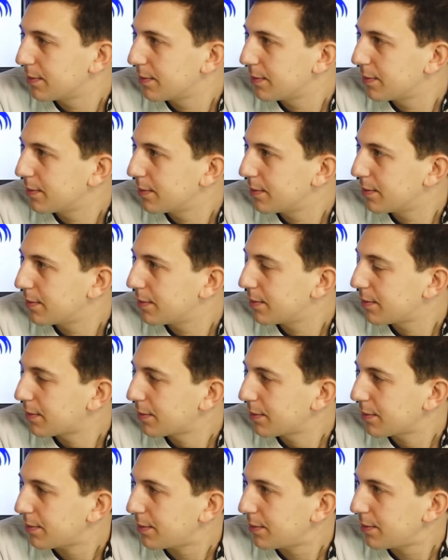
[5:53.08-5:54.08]

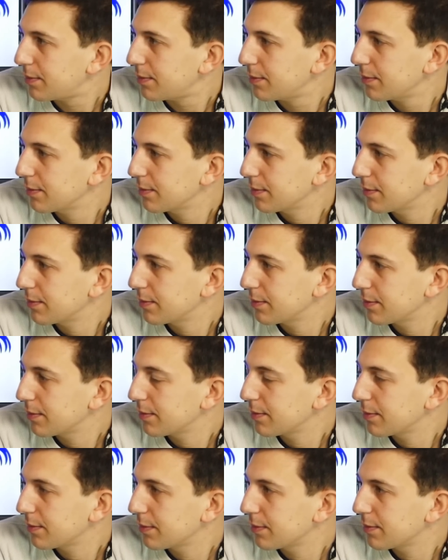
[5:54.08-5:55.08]

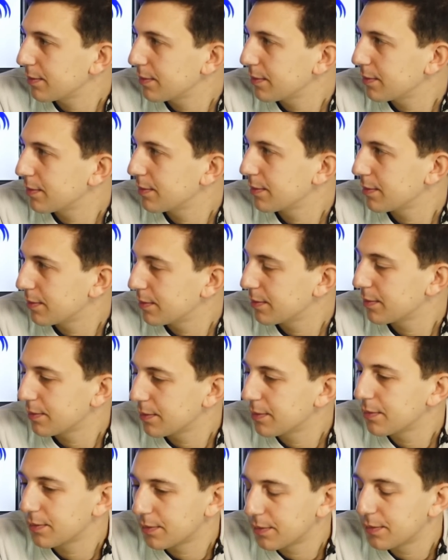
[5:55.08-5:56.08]

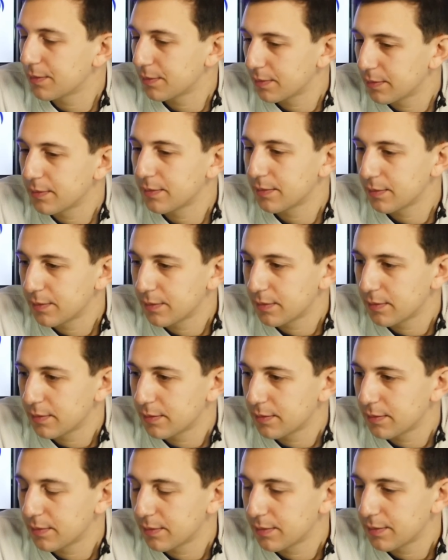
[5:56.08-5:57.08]

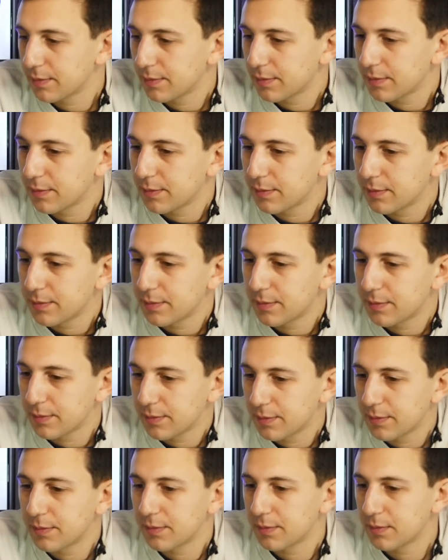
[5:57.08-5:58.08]

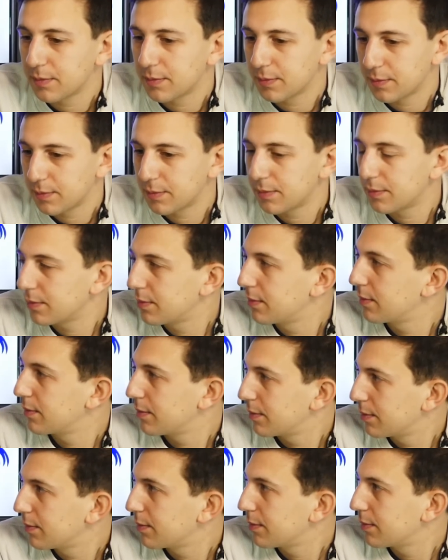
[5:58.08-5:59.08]

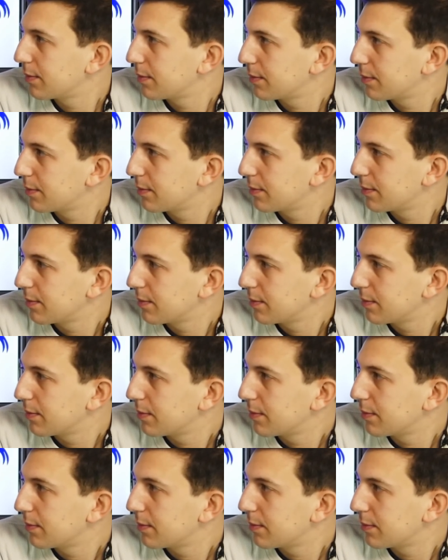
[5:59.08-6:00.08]

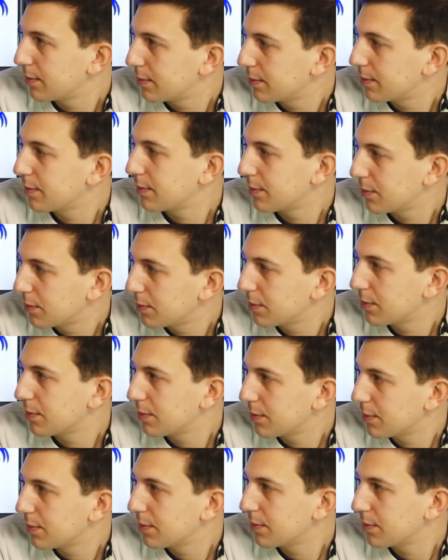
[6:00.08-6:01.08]
(not speaking)